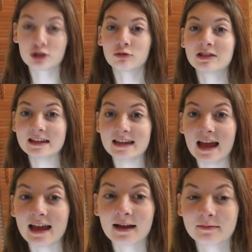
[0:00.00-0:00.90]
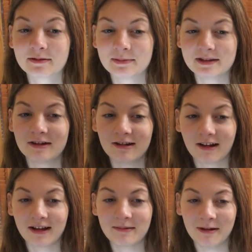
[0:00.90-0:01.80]
So today I'm going to be
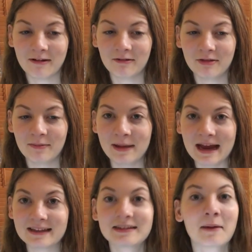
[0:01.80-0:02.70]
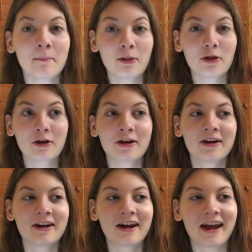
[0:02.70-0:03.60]
talking about the band
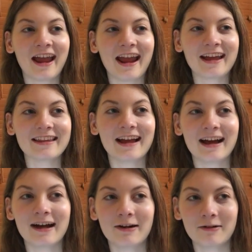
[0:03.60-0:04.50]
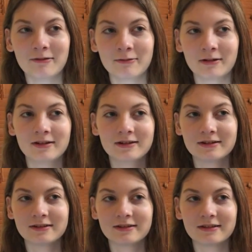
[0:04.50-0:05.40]
Blur and how
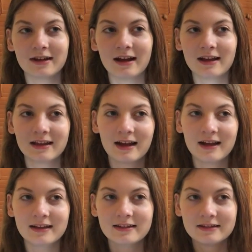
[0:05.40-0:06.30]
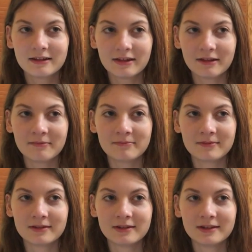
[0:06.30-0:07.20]
I got into them
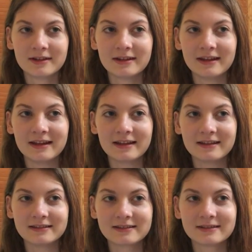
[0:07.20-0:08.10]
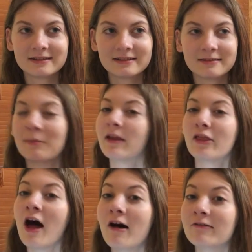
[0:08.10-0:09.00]
and my
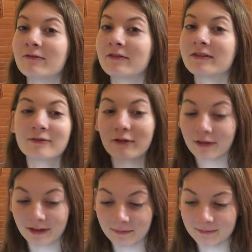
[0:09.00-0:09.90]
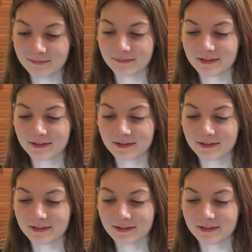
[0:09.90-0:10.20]
love for them.